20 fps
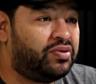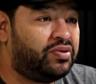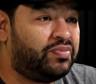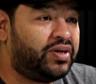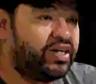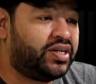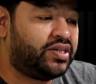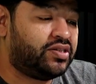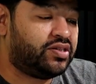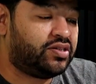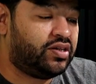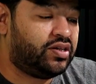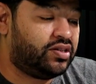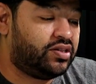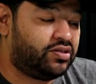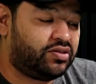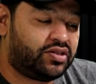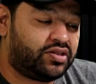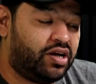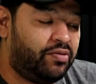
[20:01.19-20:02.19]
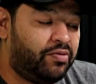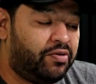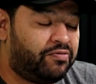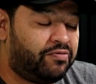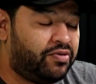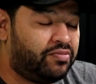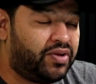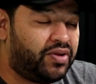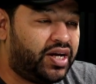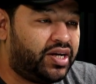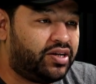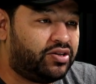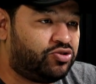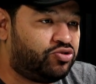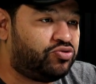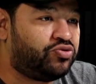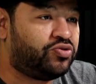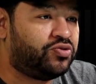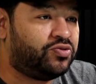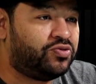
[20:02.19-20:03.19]
because it's coming from like a
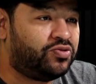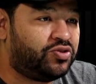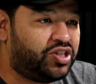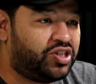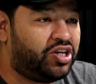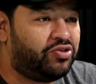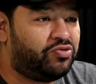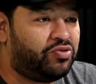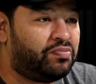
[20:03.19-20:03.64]
true, genuine